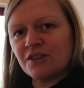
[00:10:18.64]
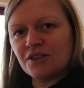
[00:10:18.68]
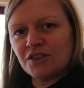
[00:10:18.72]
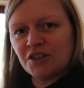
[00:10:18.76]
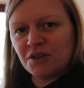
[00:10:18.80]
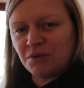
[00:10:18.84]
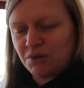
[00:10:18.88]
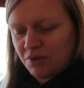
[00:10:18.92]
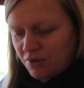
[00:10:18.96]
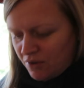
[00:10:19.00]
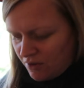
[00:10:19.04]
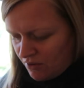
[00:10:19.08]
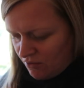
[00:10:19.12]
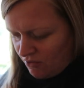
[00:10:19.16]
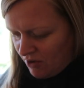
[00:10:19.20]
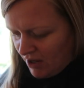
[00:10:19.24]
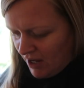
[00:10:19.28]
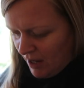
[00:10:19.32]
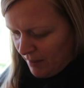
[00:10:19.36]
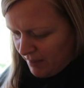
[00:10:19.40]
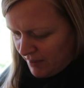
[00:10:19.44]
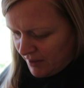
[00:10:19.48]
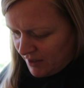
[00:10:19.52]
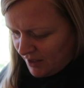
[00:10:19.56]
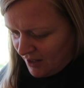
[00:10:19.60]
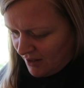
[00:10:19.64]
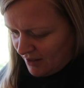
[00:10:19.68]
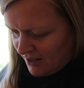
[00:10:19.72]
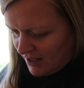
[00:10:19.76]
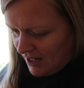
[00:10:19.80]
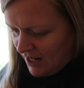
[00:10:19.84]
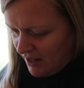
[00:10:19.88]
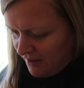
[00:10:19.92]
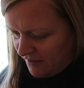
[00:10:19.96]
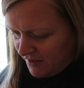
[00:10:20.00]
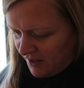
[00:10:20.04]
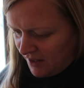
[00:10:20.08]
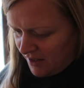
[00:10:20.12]
two or three episodes
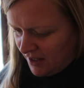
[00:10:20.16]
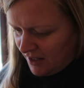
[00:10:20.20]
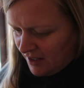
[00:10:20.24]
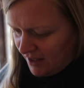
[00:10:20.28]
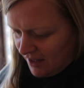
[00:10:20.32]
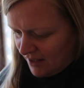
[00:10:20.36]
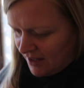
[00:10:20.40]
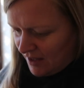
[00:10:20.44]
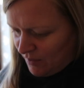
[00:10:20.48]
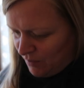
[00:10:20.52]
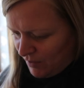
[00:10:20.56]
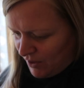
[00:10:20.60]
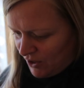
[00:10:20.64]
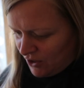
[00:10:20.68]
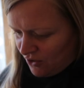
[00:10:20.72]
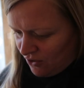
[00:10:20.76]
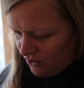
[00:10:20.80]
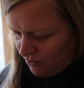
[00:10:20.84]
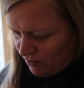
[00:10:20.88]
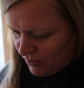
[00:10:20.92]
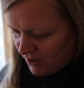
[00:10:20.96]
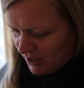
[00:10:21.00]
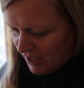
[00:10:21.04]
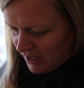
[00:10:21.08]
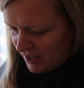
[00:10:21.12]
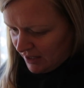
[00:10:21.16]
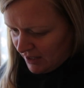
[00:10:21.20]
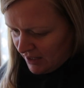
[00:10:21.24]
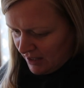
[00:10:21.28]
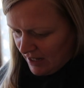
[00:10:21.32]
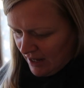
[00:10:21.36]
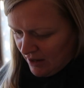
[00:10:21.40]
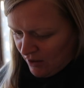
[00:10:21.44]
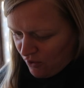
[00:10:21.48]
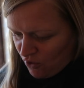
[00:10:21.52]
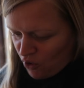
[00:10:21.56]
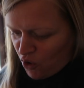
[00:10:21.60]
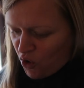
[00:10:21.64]
left, I think, and then we're done with like
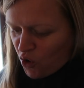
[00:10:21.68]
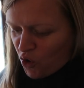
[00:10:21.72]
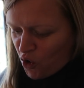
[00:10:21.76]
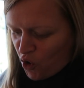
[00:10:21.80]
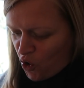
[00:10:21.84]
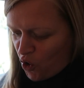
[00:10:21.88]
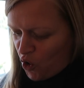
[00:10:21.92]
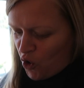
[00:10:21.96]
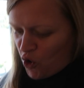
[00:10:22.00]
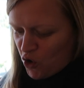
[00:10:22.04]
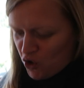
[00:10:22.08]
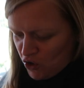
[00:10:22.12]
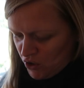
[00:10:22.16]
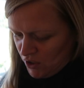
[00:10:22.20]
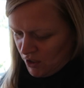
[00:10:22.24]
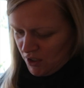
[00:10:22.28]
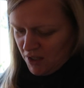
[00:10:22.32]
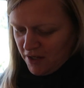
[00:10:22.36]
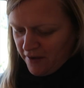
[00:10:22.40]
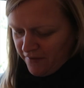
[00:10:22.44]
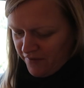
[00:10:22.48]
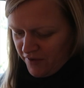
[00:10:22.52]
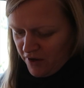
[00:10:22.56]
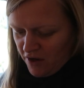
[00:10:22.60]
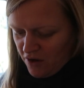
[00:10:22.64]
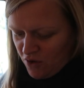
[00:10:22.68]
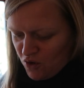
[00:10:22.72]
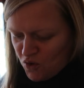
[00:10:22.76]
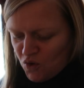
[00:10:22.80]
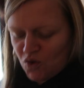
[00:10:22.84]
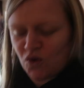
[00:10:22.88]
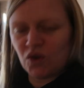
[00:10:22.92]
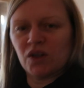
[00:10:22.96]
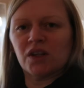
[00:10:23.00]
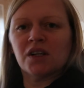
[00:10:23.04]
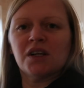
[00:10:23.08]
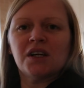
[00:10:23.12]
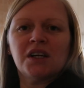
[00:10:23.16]
all of the
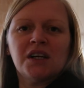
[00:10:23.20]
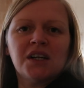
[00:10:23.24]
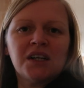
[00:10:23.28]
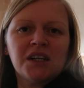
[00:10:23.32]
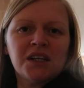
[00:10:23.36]
whole